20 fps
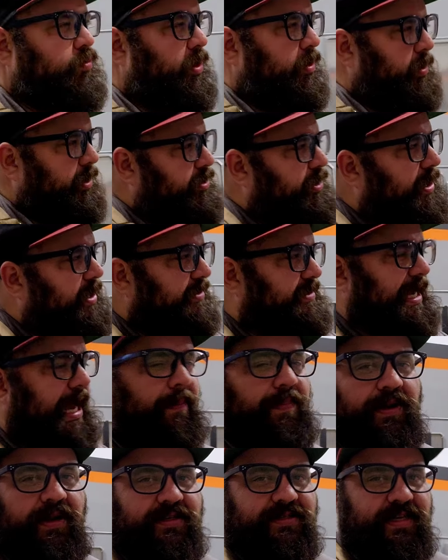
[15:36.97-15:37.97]
What we think is
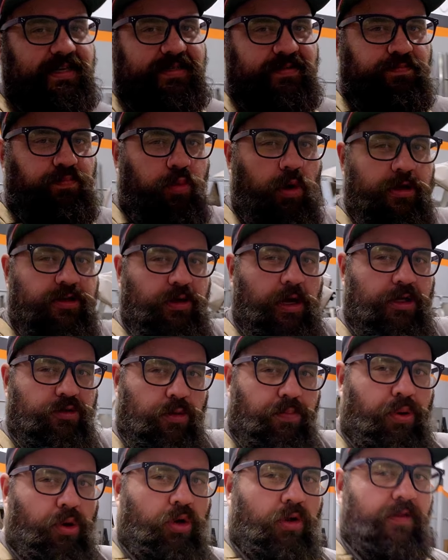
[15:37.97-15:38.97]
happening is, is
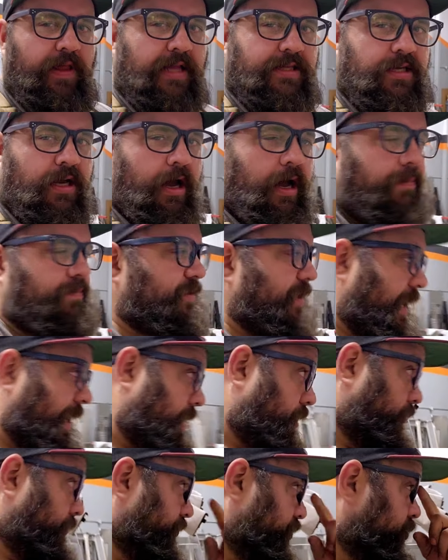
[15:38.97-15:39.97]
as we're pulling that top
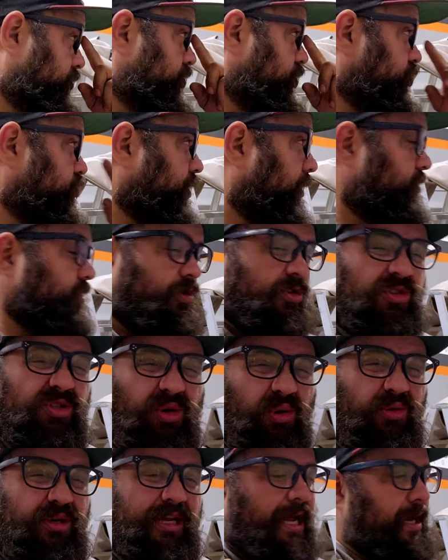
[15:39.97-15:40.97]
down, those struts are
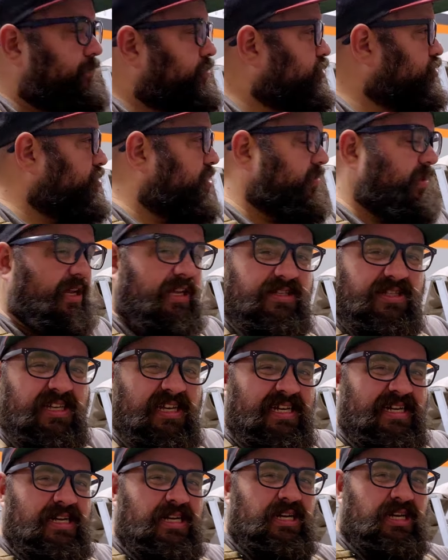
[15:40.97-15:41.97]
so damn strong that
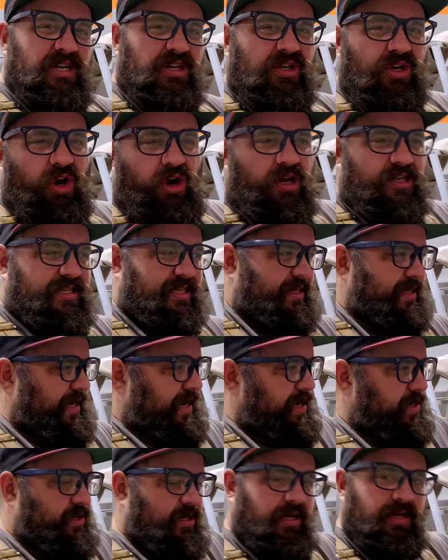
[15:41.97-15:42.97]
it's causing
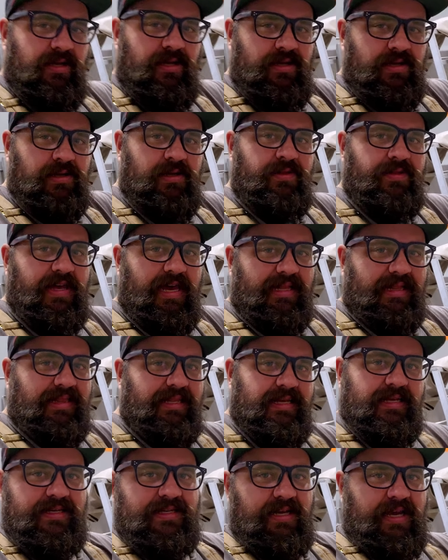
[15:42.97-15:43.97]
that, that
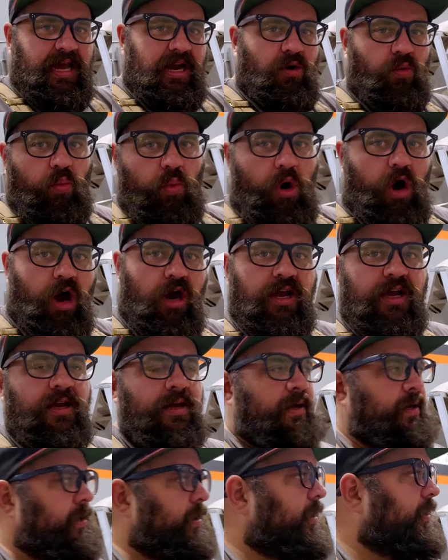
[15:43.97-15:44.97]
lid to kind of walk
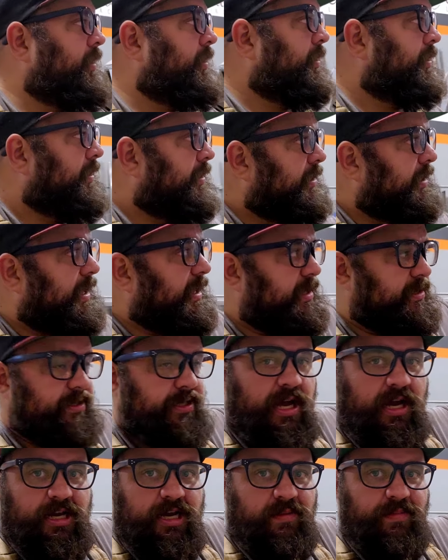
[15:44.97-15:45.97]
and
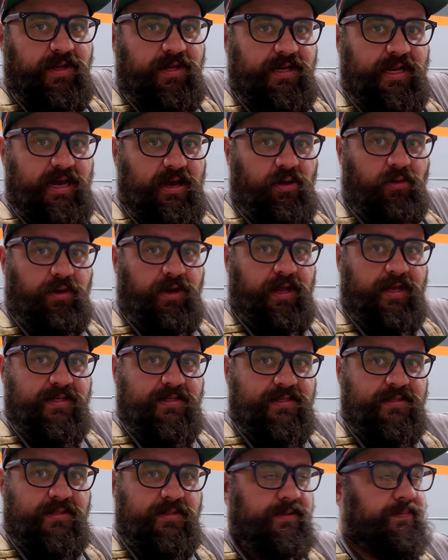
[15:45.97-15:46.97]
it's not coming down
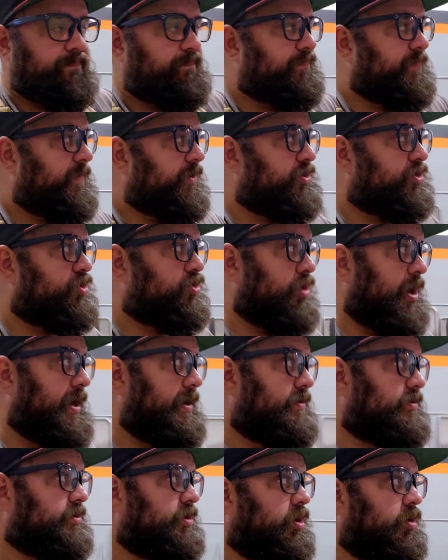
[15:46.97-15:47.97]
nice and
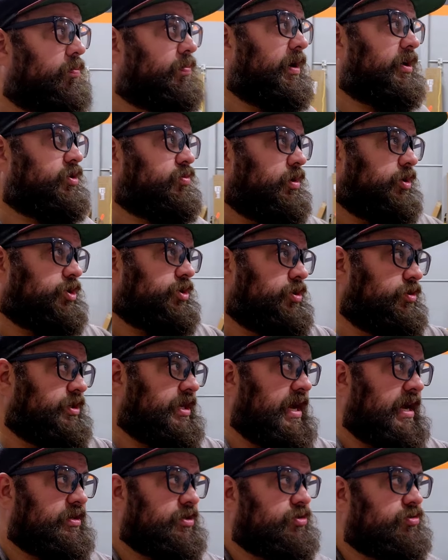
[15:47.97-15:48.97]
straight. So by switching
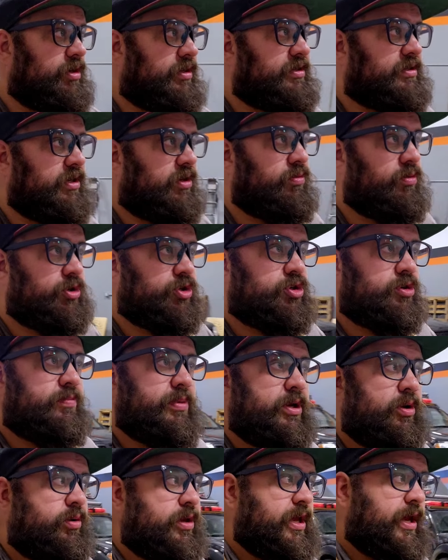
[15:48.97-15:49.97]
those gas struts out, we
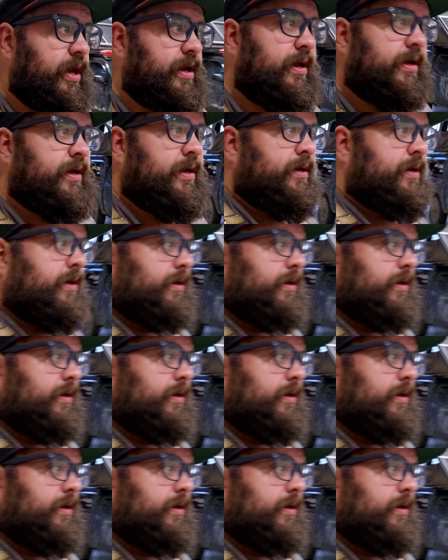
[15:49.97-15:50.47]
should be okay.